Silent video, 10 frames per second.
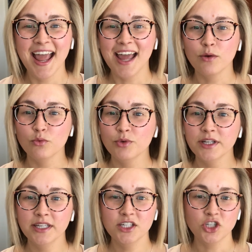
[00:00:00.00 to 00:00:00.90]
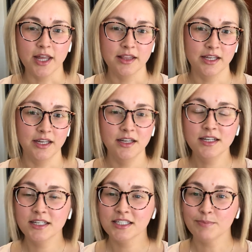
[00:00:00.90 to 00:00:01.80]
and really gently
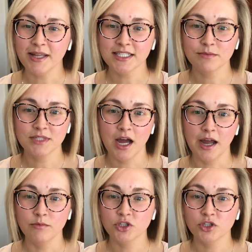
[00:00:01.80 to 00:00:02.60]
spend some time